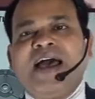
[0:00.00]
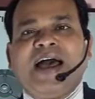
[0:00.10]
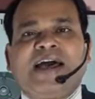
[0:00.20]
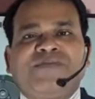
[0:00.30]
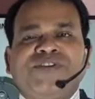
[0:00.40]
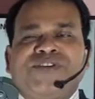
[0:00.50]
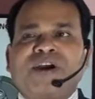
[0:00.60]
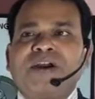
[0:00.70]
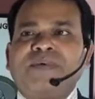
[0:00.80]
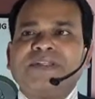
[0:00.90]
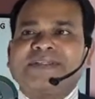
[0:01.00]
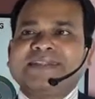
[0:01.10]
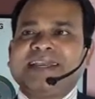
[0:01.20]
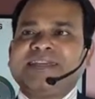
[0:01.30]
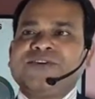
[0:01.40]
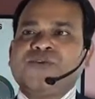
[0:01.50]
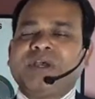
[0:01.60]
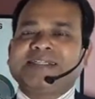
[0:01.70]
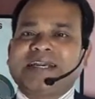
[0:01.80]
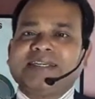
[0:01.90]
And if we talk about the
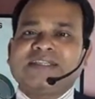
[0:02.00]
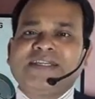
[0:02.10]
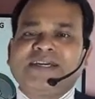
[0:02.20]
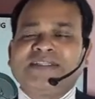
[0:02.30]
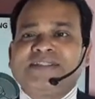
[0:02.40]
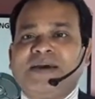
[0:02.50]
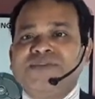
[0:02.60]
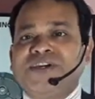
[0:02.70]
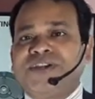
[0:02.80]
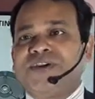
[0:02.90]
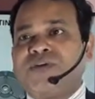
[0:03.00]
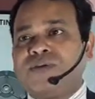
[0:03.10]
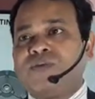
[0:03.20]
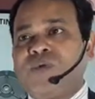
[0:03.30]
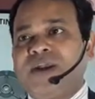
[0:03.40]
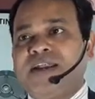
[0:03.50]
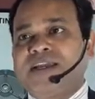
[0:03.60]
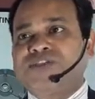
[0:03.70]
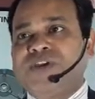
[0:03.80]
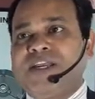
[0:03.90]
sector-wise casting consumption in whole world
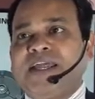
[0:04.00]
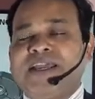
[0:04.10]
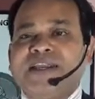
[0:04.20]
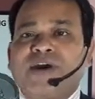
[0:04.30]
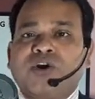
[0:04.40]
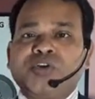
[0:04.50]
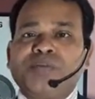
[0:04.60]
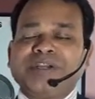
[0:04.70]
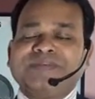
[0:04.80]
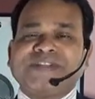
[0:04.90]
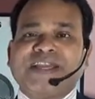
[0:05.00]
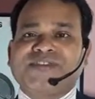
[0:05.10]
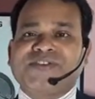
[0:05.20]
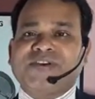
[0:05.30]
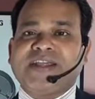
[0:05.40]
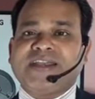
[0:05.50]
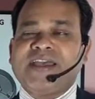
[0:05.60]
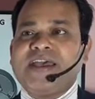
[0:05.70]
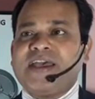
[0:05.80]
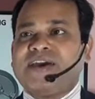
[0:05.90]
actually, like in automotive sector, like
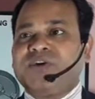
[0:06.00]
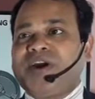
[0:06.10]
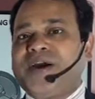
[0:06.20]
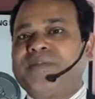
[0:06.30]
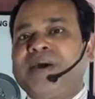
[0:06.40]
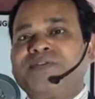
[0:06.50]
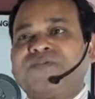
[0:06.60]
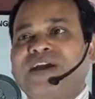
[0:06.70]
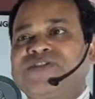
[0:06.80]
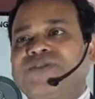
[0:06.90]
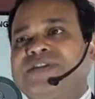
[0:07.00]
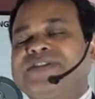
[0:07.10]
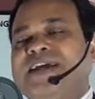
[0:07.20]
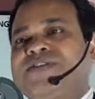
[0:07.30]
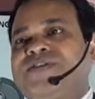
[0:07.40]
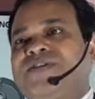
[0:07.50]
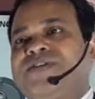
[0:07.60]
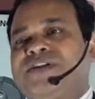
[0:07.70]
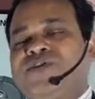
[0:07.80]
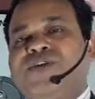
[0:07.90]
car manufacturing sector,
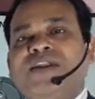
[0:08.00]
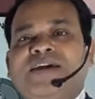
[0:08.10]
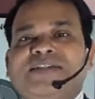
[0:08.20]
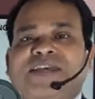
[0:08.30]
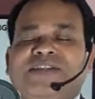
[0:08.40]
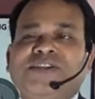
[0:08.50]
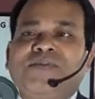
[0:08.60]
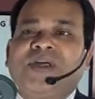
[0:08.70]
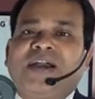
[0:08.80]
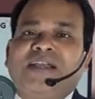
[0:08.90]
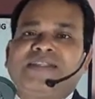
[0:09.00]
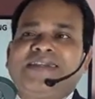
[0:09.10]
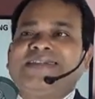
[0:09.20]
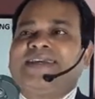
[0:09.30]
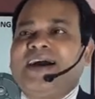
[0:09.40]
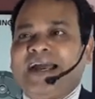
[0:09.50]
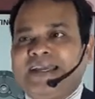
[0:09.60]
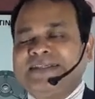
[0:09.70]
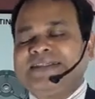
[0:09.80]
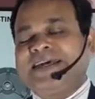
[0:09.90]
the total consumption of the casting is the
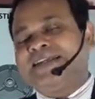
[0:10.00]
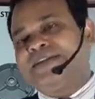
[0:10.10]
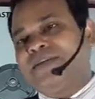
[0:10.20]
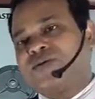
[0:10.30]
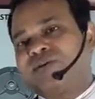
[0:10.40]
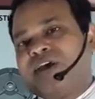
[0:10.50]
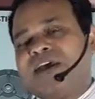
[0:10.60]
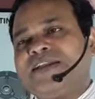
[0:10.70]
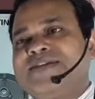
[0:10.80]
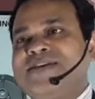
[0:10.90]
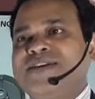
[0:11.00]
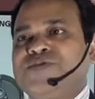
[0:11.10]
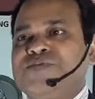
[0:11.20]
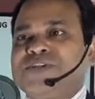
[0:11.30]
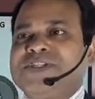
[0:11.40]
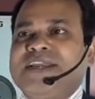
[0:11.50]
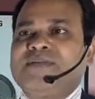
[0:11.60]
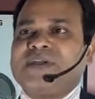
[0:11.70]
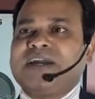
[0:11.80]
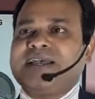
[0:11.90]
highest, that is about 32% of
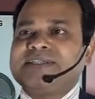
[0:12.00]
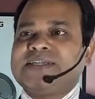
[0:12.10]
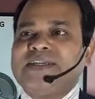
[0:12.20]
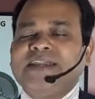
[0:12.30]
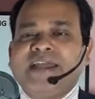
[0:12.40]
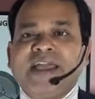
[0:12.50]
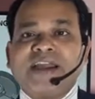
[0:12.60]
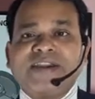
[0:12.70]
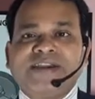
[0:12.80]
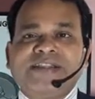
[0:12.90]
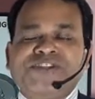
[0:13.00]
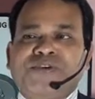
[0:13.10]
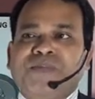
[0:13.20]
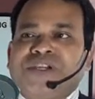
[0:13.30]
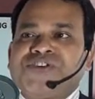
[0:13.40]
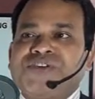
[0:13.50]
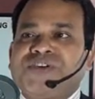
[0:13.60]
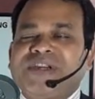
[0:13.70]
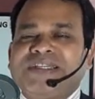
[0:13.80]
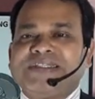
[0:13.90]
the casting. In agriculture
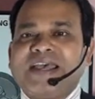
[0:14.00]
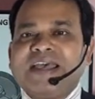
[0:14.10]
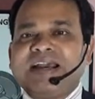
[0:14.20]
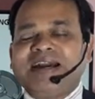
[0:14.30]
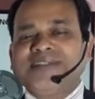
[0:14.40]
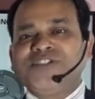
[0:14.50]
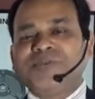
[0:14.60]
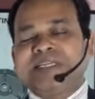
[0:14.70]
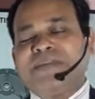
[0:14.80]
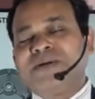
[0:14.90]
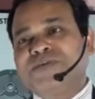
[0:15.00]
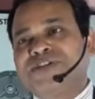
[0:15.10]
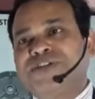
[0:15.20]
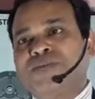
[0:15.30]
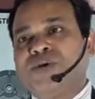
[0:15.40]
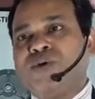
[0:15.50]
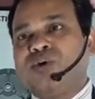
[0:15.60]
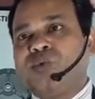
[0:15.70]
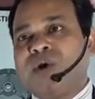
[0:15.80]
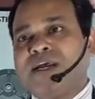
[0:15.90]
machineries consume 7% of the
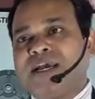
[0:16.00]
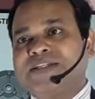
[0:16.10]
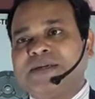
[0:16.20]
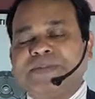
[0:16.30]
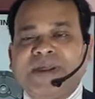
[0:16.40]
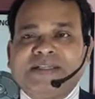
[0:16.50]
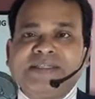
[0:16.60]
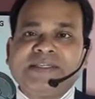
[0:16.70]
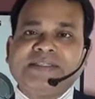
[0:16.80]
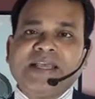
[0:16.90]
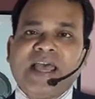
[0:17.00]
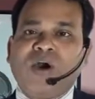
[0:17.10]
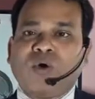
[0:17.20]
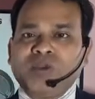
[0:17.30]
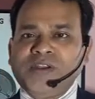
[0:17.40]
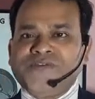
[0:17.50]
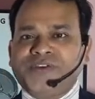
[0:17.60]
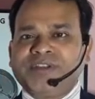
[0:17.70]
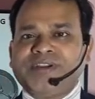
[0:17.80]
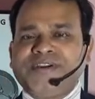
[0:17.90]
whole world casting process. Only
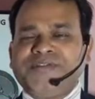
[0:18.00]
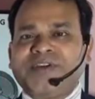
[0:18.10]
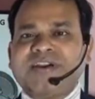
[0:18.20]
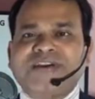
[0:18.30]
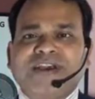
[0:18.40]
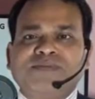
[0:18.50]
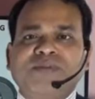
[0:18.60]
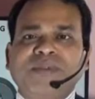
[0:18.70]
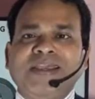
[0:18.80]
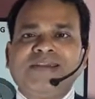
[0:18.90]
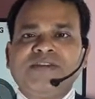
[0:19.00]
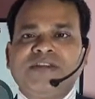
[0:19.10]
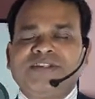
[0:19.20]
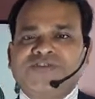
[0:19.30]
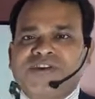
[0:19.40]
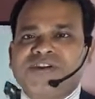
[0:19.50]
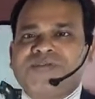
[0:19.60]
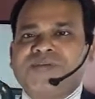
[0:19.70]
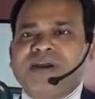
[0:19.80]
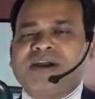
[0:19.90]
for the different types of the engine, starting
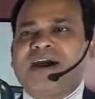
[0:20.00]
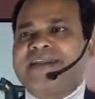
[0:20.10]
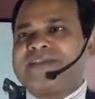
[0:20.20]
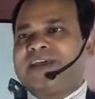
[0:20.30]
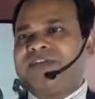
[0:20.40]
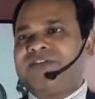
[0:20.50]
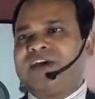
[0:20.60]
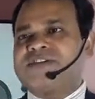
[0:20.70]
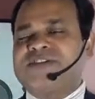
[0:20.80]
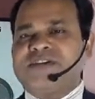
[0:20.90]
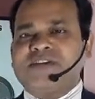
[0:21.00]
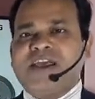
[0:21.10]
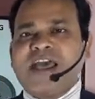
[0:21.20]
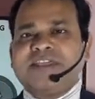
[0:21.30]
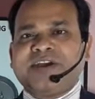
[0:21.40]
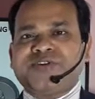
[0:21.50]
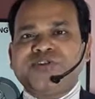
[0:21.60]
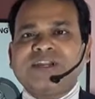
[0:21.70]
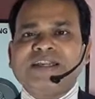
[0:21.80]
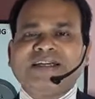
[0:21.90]
from the car and the industrial, the
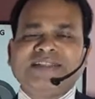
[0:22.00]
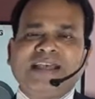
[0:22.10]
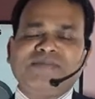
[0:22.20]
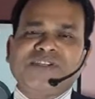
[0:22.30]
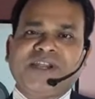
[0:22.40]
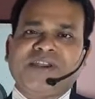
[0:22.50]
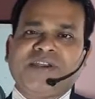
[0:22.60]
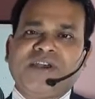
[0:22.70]
total consumption